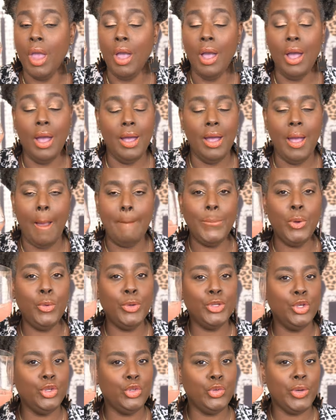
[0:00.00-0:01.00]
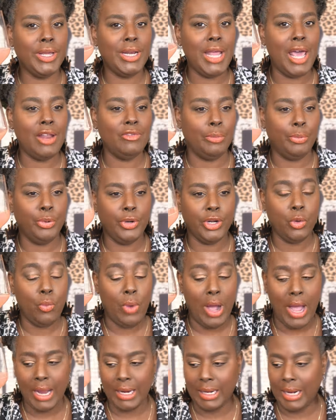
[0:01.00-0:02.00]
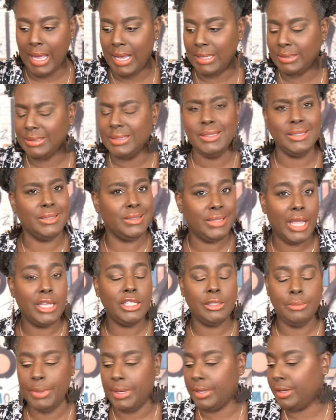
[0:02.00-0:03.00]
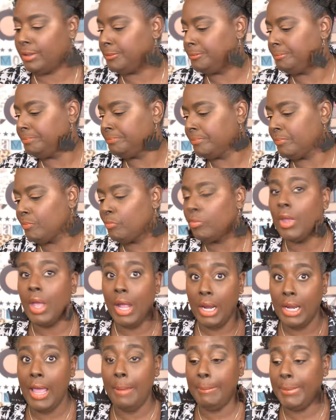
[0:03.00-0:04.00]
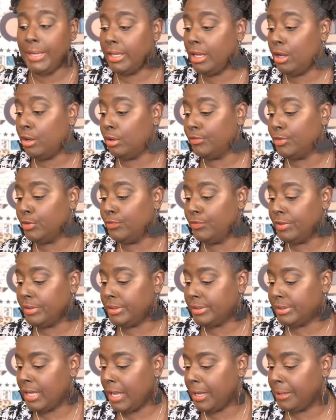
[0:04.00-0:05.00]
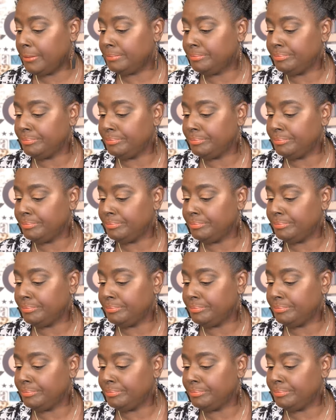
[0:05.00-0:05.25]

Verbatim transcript: Ah, but when you drink it out of a pretty wine glass, it just tastes better. Let me know if you feel the same.